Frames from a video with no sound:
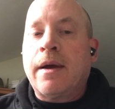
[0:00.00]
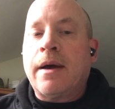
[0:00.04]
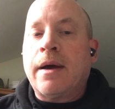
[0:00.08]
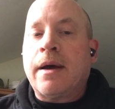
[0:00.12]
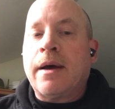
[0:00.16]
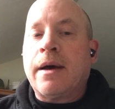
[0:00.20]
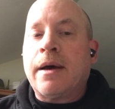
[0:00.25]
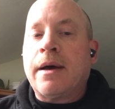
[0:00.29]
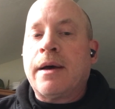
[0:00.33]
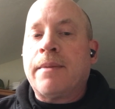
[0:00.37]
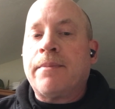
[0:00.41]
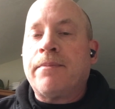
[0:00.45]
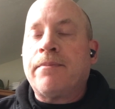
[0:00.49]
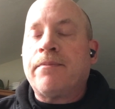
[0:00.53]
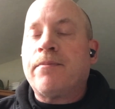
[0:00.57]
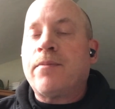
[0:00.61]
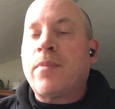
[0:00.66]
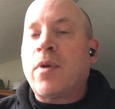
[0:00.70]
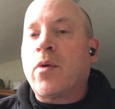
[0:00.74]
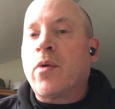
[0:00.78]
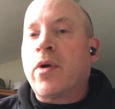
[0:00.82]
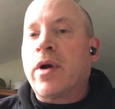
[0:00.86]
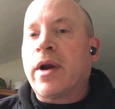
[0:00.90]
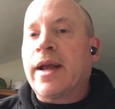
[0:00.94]
um,
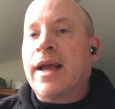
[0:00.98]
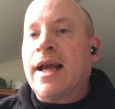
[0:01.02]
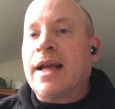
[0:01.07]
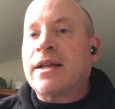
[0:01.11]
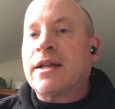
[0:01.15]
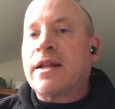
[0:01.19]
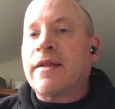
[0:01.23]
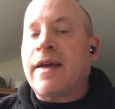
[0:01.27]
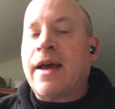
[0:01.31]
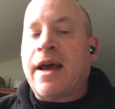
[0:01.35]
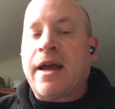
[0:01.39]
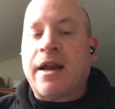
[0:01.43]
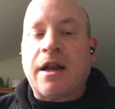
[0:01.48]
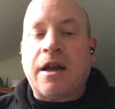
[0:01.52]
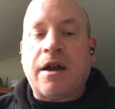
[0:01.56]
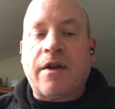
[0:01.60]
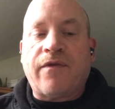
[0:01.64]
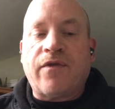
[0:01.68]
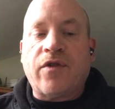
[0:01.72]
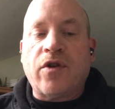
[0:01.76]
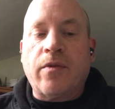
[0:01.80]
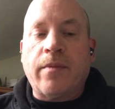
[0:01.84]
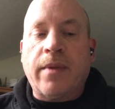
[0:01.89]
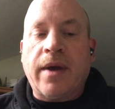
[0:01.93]
but we're going to get to that in a
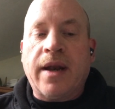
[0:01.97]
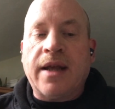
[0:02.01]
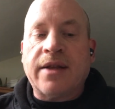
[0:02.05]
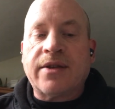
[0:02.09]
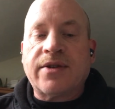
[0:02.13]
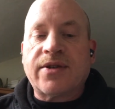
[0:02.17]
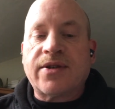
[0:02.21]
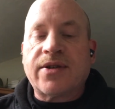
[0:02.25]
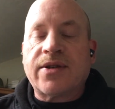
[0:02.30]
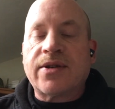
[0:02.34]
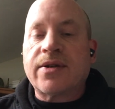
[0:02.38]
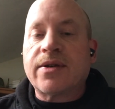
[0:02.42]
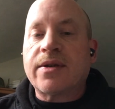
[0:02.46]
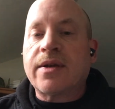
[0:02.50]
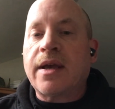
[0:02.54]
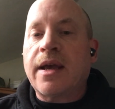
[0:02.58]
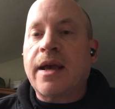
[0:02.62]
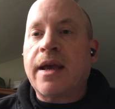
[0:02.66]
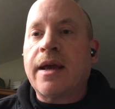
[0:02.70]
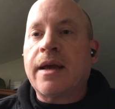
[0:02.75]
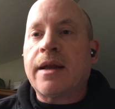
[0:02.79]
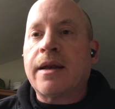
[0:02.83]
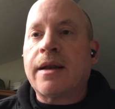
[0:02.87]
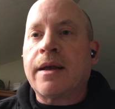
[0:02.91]
few minutes.
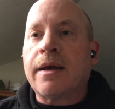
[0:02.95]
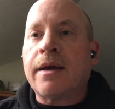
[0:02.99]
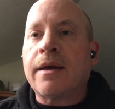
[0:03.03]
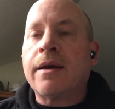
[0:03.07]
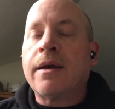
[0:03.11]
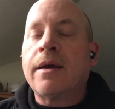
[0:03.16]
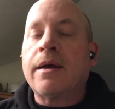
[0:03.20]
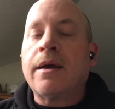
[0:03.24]
And